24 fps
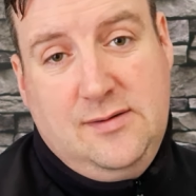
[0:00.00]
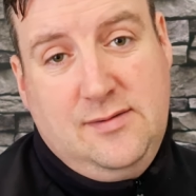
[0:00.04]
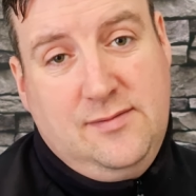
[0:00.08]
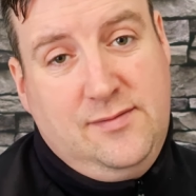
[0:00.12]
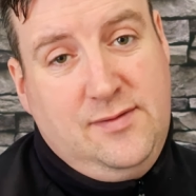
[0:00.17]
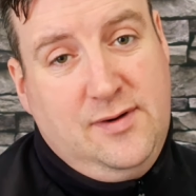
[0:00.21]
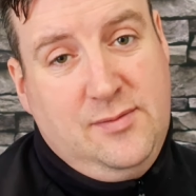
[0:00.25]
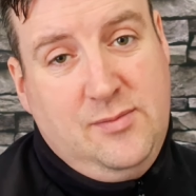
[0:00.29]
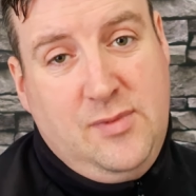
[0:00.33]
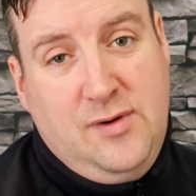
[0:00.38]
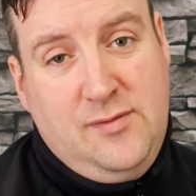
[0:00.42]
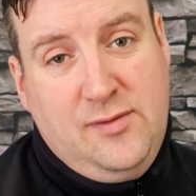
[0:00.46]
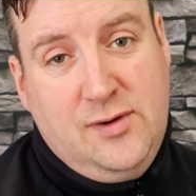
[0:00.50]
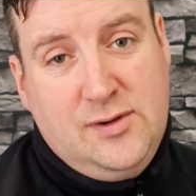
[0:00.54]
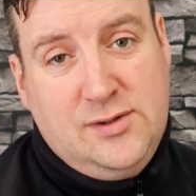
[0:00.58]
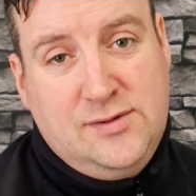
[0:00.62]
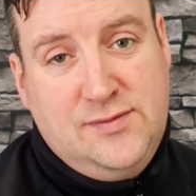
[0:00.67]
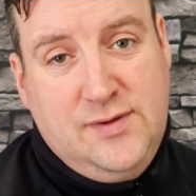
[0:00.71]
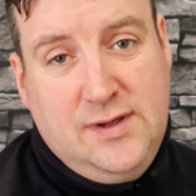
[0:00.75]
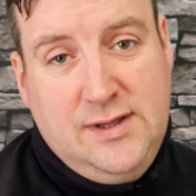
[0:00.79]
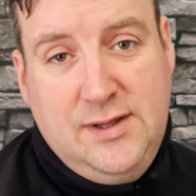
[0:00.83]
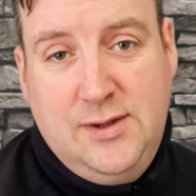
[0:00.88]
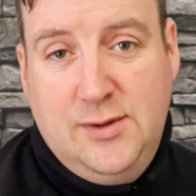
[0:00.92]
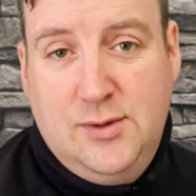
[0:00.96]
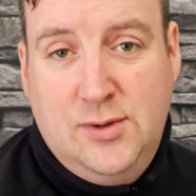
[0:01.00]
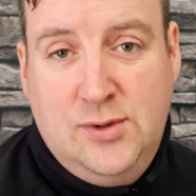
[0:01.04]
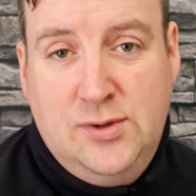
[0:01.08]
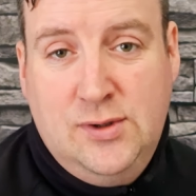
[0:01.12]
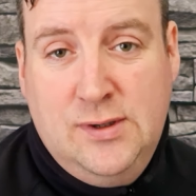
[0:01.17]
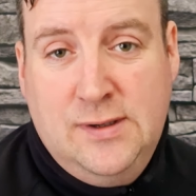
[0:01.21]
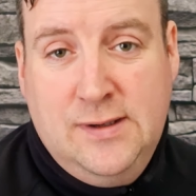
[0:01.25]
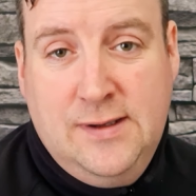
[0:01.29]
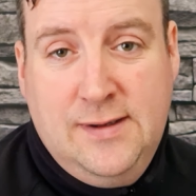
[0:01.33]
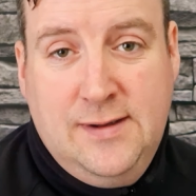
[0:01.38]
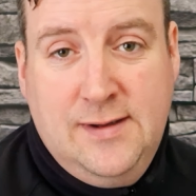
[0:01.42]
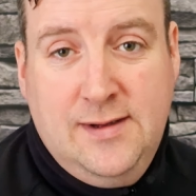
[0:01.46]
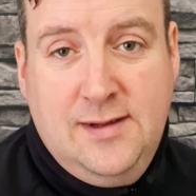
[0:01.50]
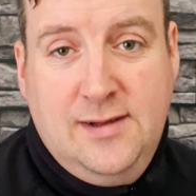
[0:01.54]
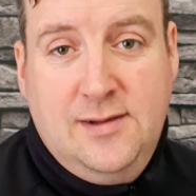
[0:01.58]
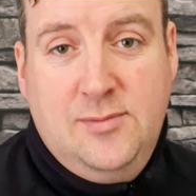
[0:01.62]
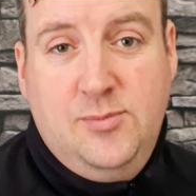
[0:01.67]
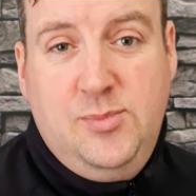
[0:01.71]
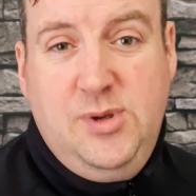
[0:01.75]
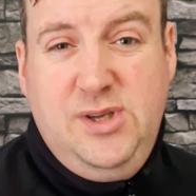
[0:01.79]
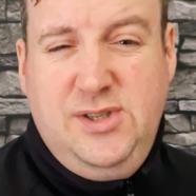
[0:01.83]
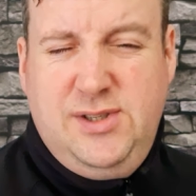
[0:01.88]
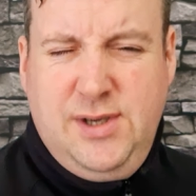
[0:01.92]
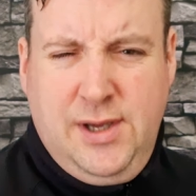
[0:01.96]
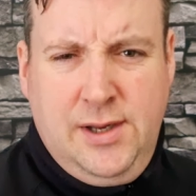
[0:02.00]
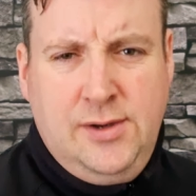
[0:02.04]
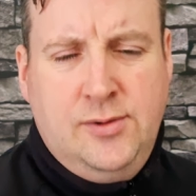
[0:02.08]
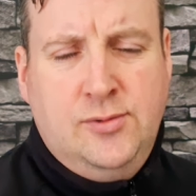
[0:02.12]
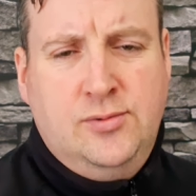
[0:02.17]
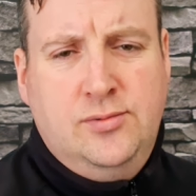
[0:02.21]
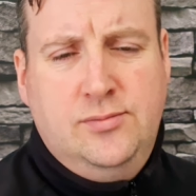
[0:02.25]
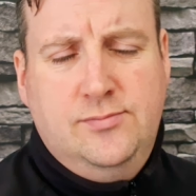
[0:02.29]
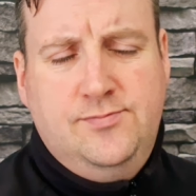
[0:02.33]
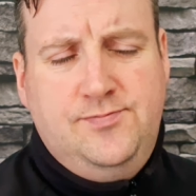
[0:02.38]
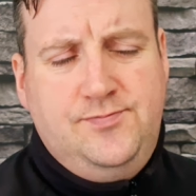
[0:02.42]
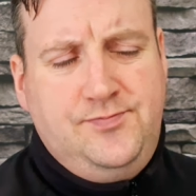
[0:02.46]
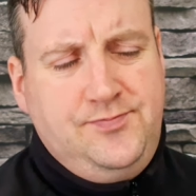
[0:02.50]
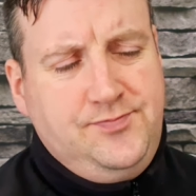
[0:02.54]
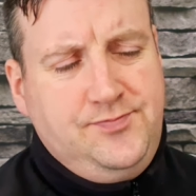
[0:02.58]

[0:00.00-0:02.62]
for my first video. Be gentle.